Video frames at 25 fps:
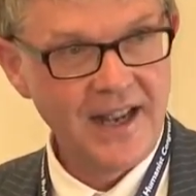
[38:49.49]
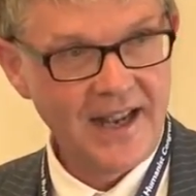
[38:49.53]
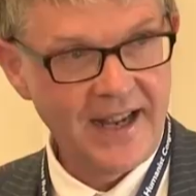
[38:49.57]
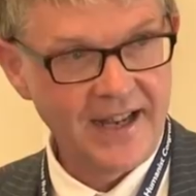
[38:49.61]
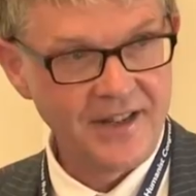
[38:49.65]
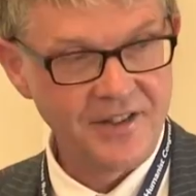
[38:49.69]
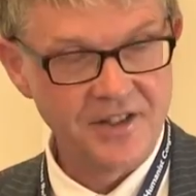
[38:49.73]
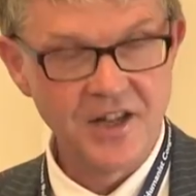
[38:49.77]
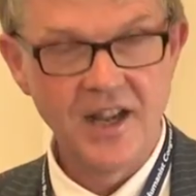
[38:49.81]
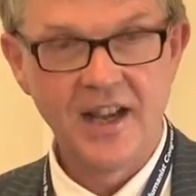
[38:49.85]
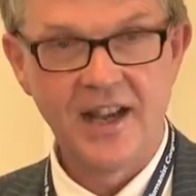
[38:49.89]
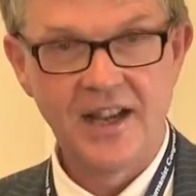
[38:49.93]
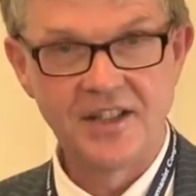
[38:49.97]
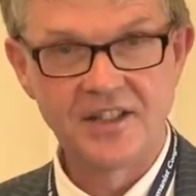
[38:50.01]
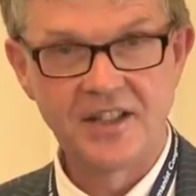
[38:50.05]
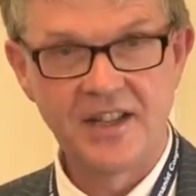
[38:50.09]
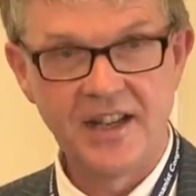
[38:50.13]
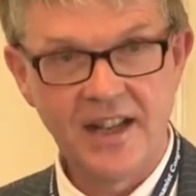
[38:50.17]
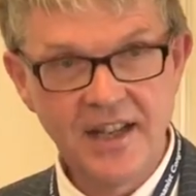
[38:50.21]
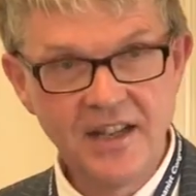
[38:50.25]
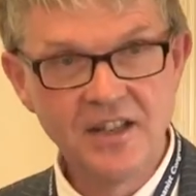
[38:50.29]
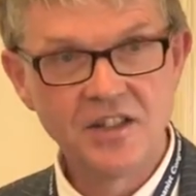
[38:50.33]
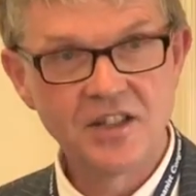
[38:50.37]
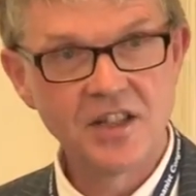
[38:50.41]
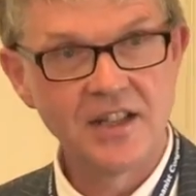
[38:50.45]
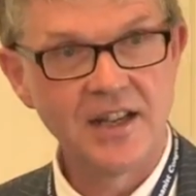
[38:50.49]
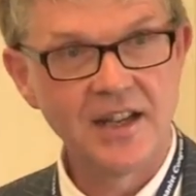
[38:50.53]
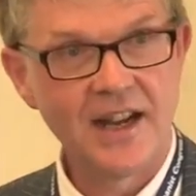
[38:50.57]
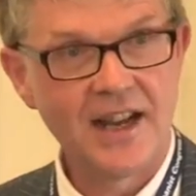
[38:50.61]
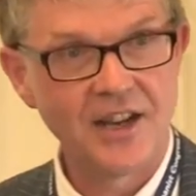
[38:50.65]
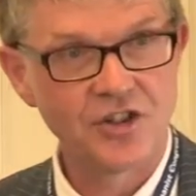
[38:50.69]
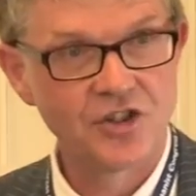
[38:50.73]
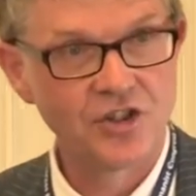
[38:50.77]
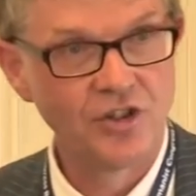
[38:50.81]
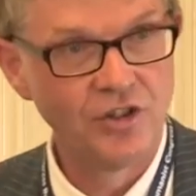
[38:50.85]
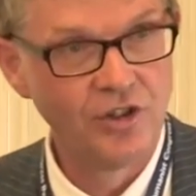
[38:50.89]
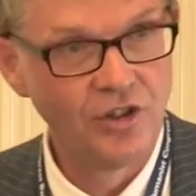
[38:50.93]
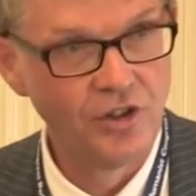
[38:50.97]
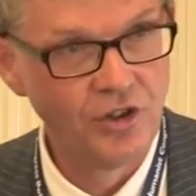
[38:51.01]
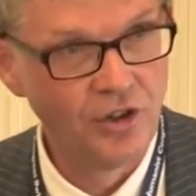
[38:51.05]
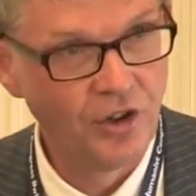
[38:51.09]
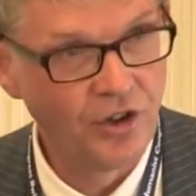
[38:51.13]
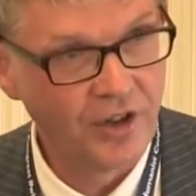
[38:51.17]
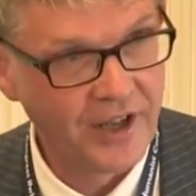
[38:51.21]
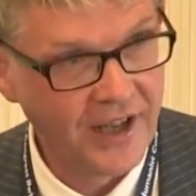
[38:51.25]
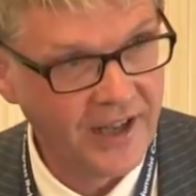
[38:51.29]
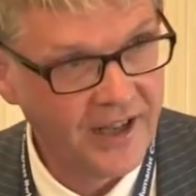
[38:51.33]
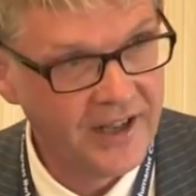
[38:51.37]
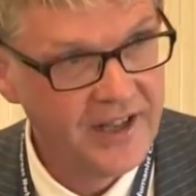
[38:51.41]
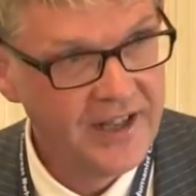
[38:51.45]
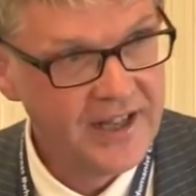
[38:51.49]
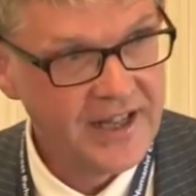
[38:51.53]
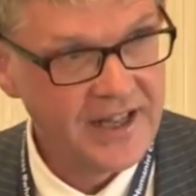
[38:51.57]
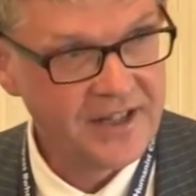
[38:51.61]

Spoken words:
And as an international lawyer,